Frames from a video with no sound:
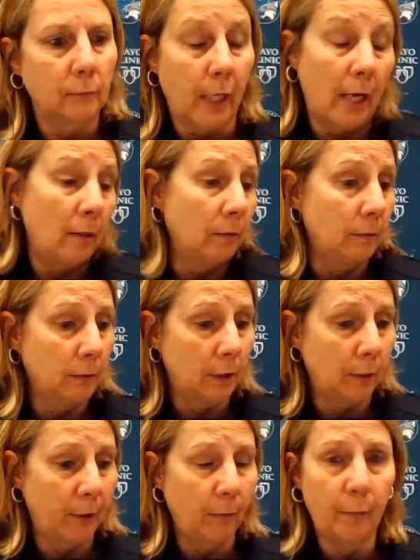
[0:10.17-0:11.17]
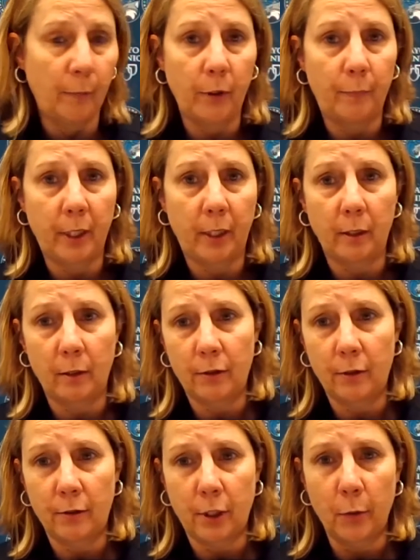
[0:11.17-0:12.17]
Yeah. I mean, we pick,
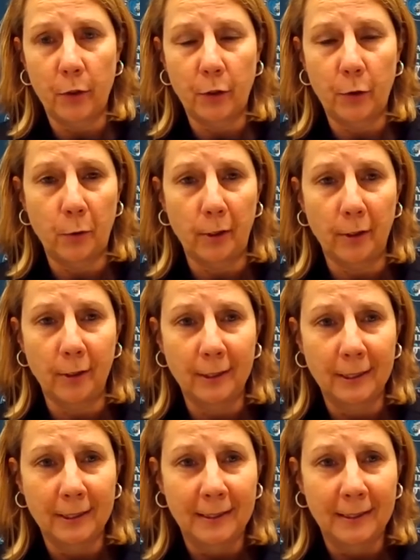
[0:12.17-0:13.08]
there's always a quarter.